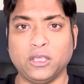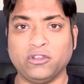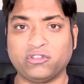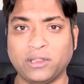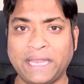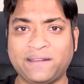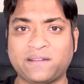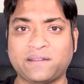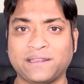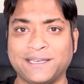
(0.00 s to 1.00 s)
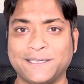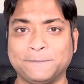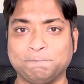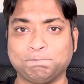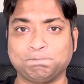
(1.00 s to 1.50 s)
So let's
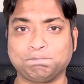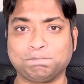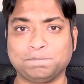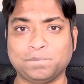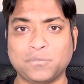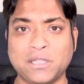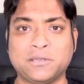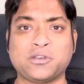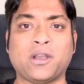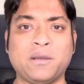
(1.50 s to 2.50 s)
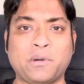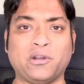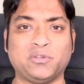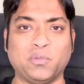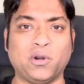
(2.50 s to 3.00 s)
talk
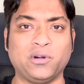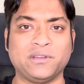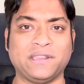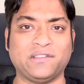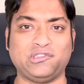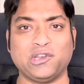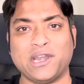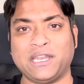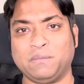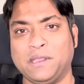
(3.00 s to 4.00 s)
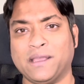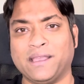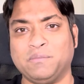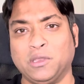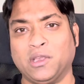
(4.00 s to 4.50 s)
about more this generative
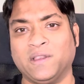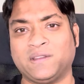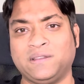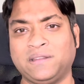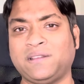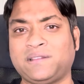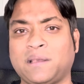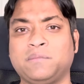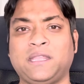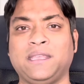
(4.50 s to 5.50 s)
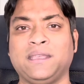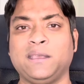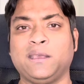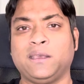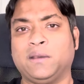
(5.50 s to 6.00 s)
AI, because this is something
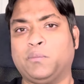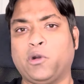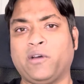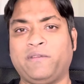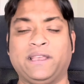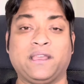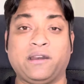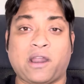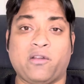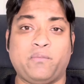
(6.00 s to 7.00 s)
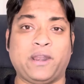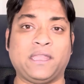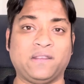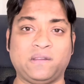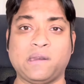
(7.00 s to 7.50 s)
more of like a
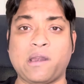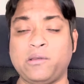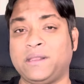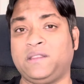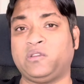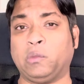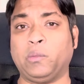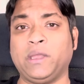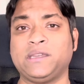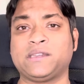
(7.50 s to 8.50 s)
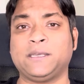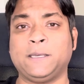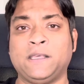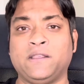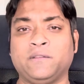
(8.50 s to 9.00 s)
groundbreaking scenario at this moment.
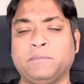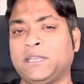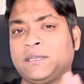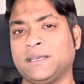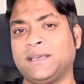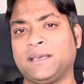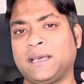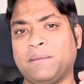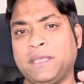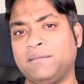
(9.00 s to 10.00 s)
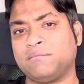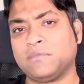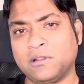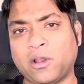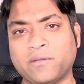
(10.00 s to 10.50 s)
But I
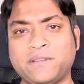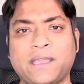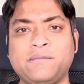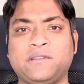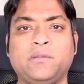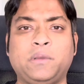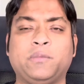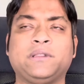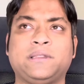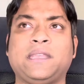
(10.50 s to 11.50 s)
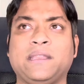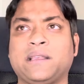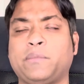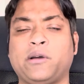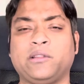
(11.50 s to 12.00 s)
mean, a lot of times, people think
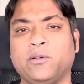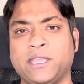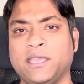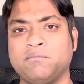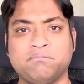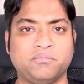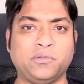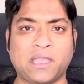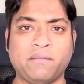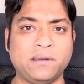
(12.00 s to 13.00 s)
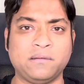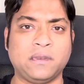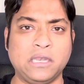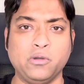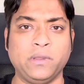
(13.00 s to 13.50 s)
about, okay, we have a
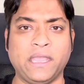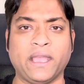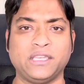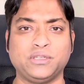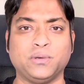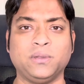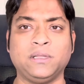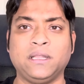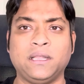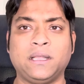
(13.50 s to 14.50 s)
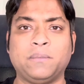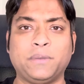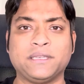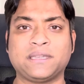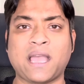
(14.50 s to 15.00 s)
new AI tool,
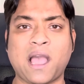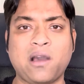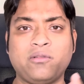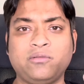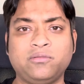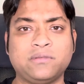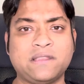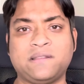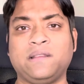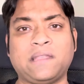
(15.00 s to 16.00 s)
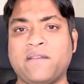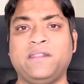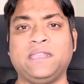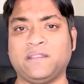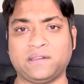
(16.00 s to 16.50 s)
but how is this
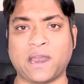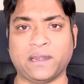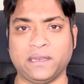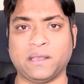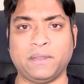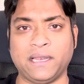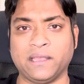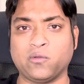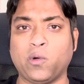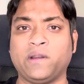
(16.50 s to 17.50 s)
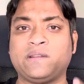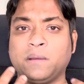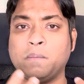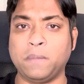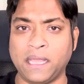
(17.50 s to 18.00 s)
everything started? I mean, what's
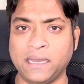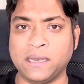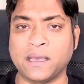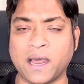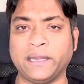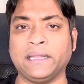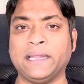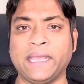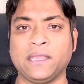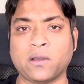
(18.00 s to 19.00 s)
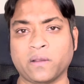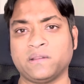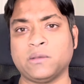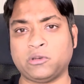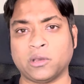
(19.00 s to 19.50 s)
the main underlying
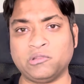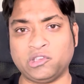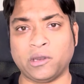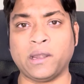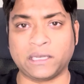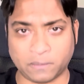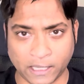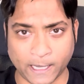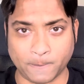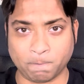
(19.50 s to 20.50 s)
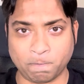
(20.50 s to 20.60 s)
concept of generative AI?